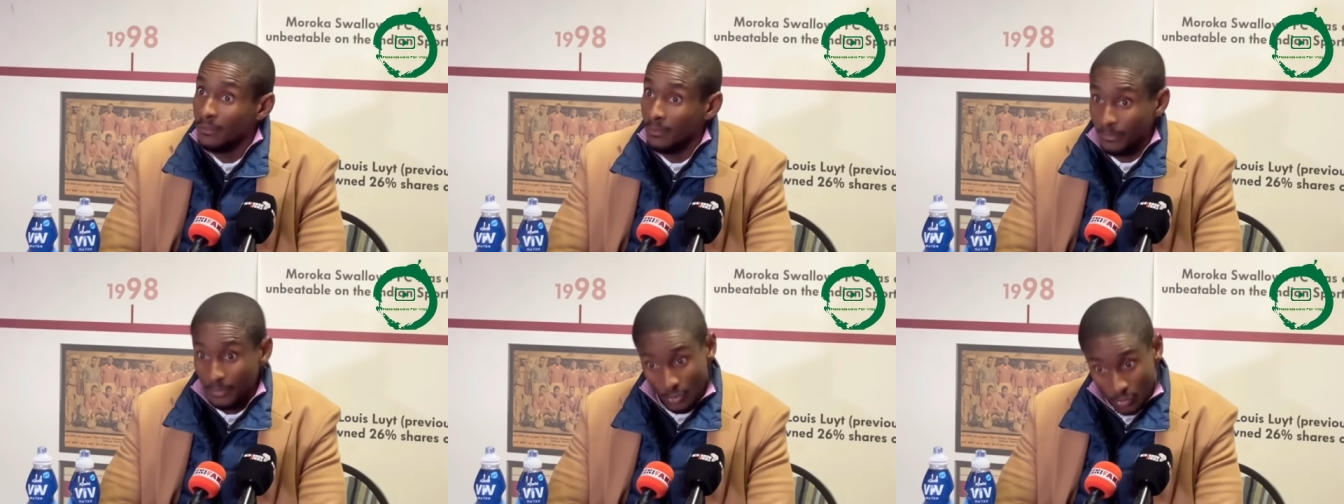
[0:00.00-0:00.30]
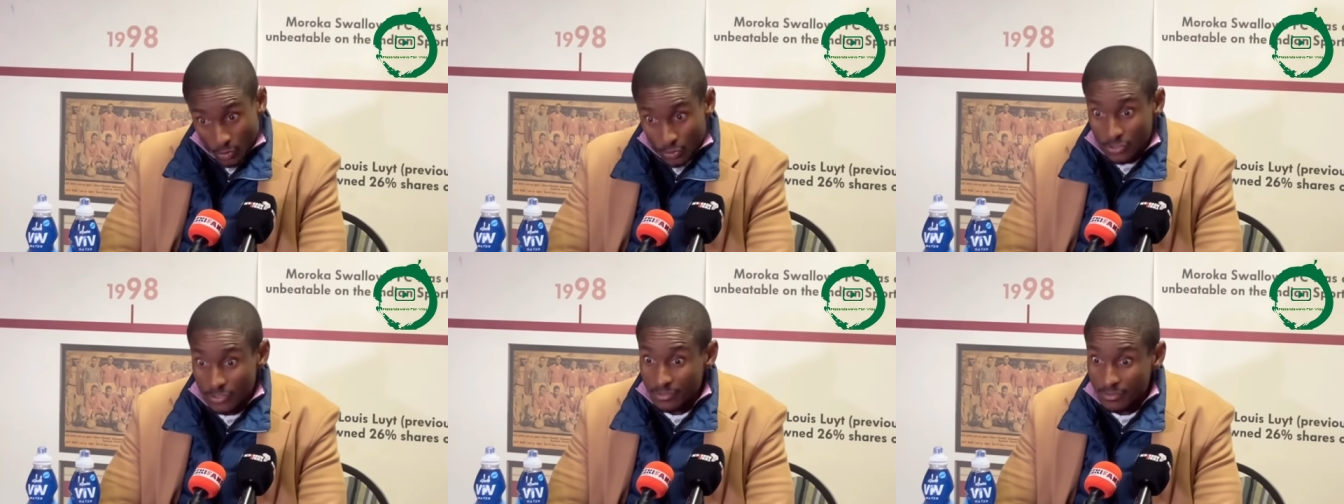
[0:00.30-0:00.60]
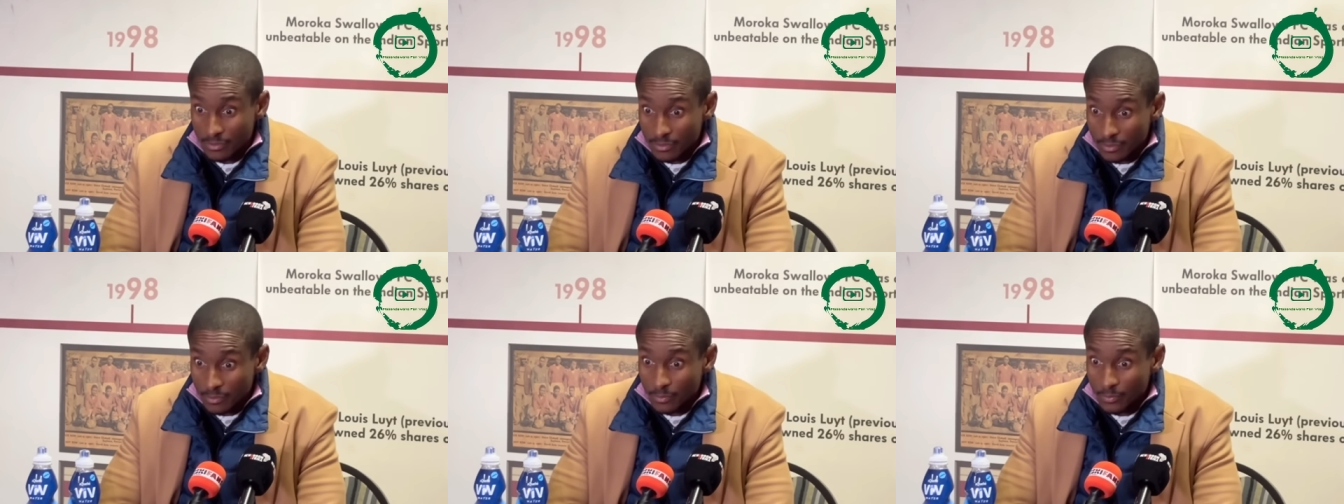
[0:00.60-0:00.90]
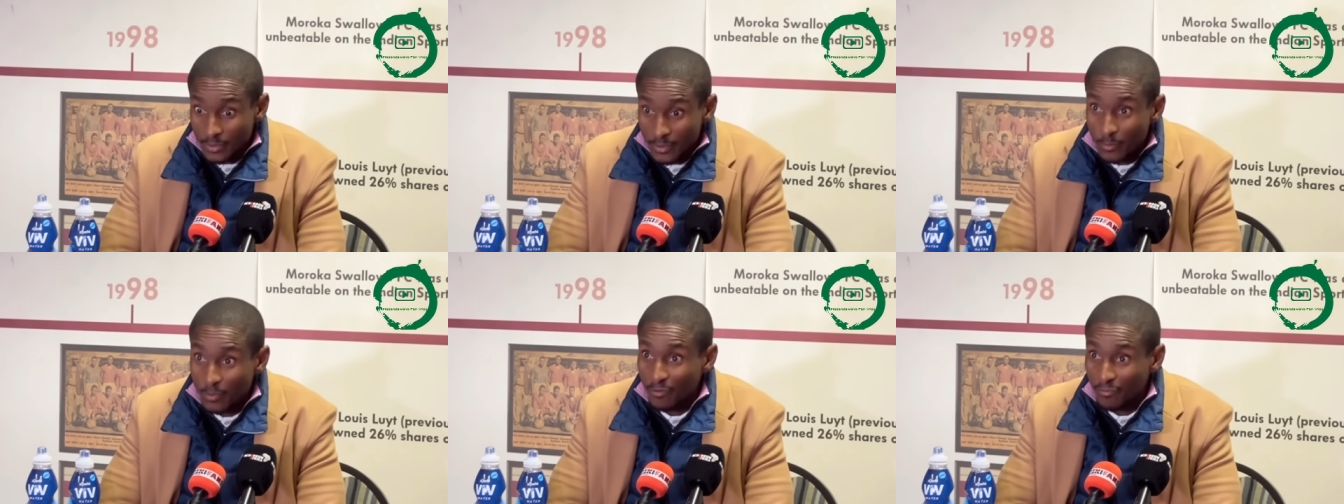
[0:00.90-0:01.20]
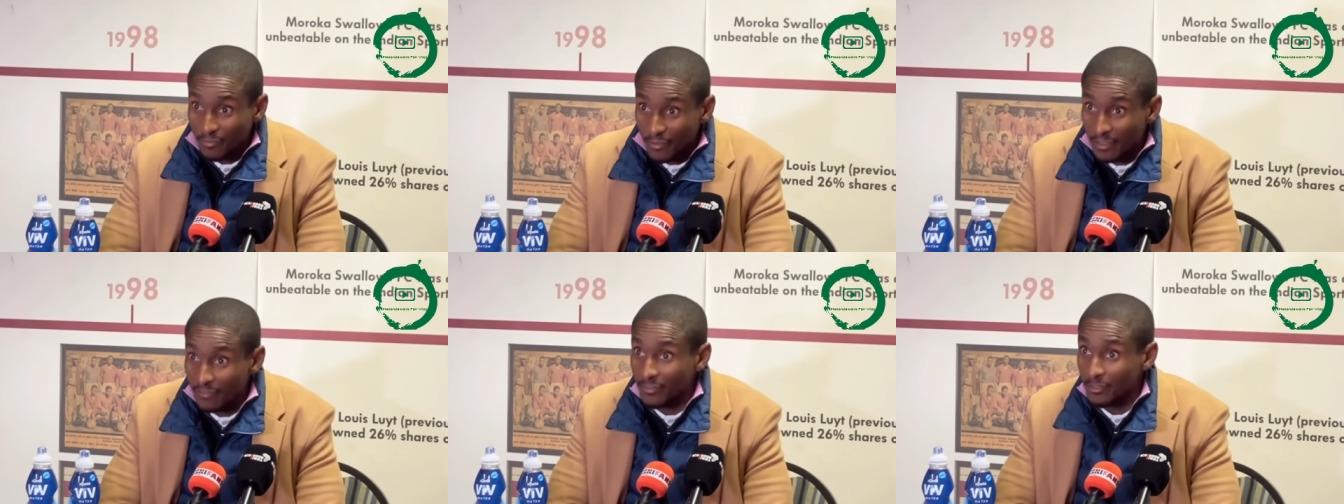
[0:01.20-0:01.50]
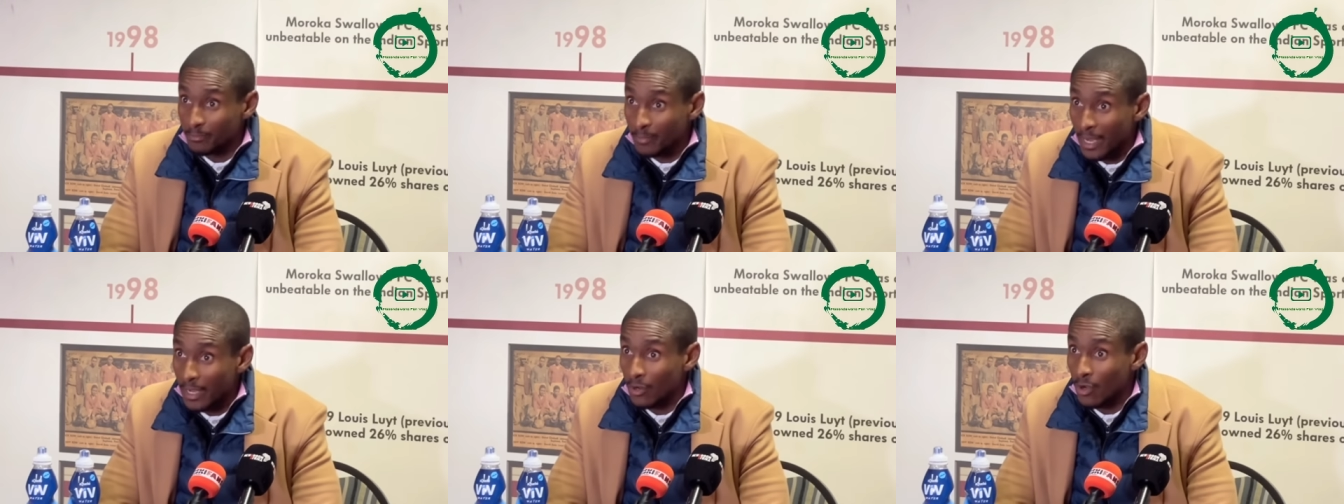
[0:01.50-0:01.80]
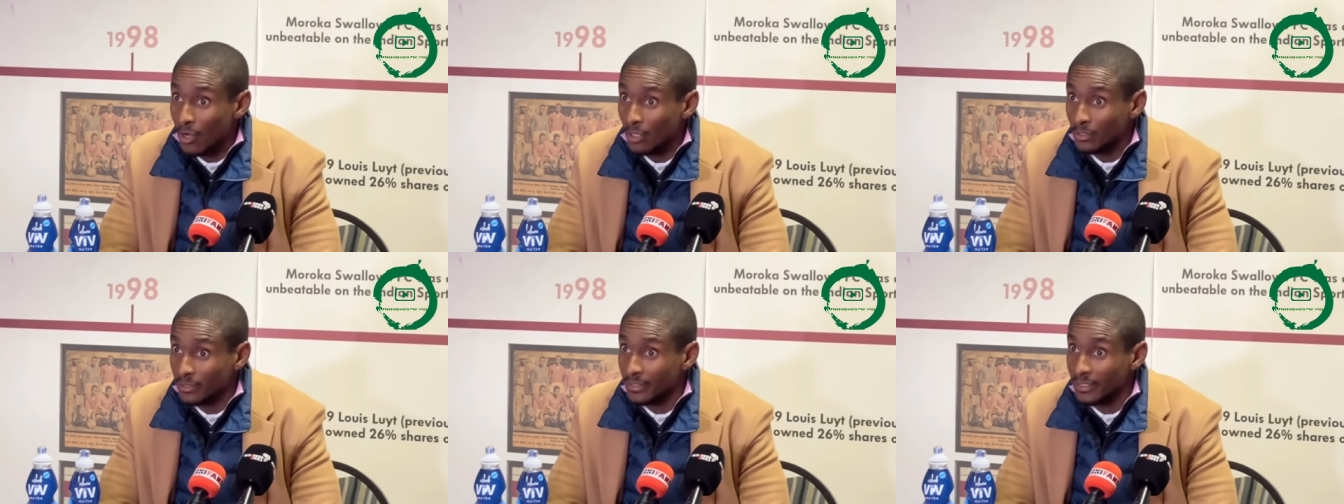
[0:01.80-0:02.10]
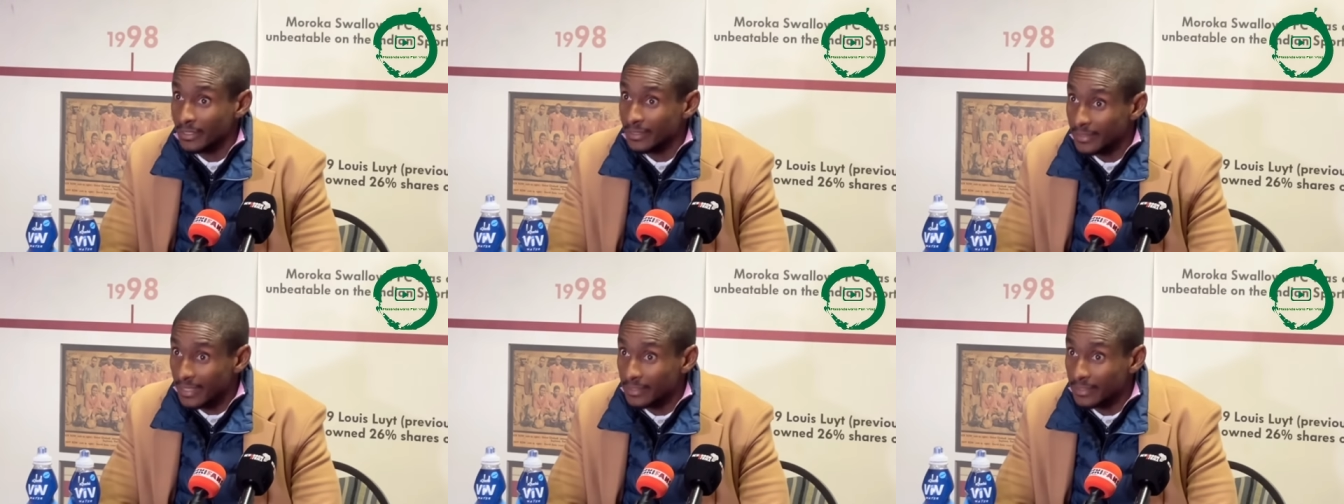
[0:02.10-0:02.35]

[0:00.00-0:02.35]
Because we were favored by God in that